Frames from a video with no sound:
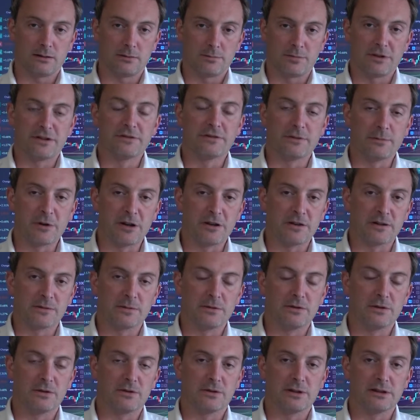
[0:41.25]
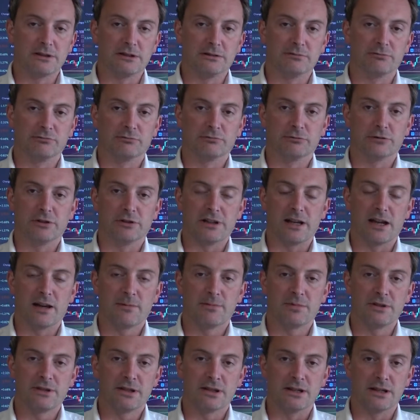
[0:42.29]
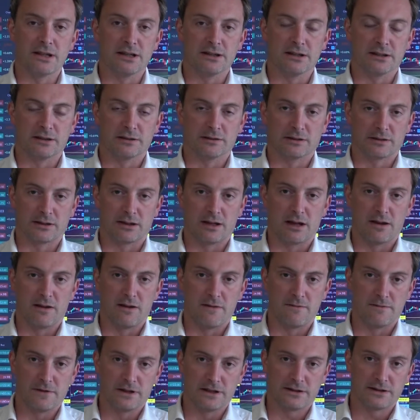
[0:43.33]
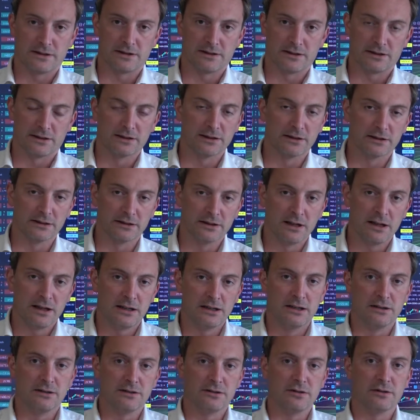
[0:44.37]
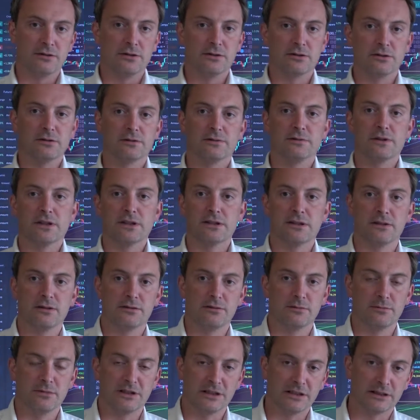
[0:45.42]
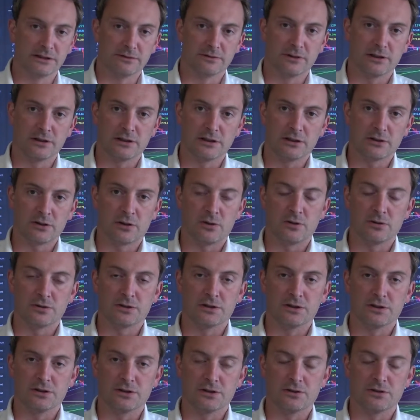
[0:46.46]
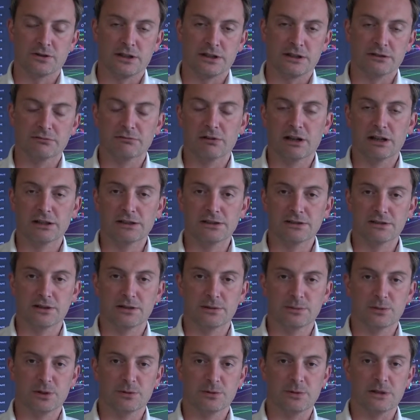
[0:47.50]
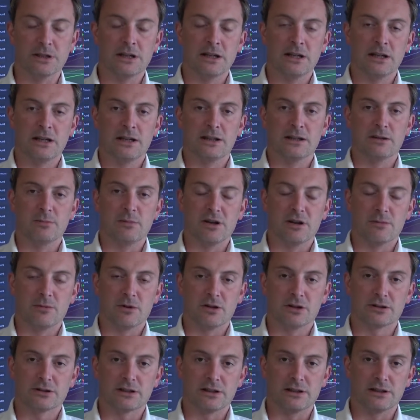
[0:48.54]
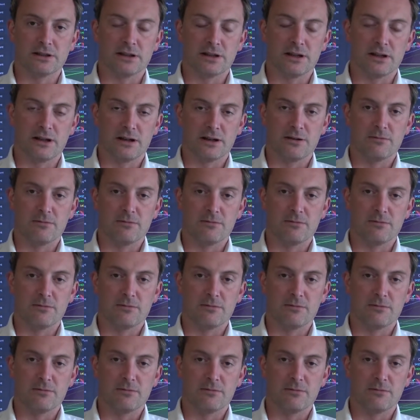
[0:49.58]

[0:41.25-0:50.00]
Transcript: A bit of a bounce, but not any great appetite. I think investors, certainly institutional investors, remaining very cautious on any rallies at the moment. The bear market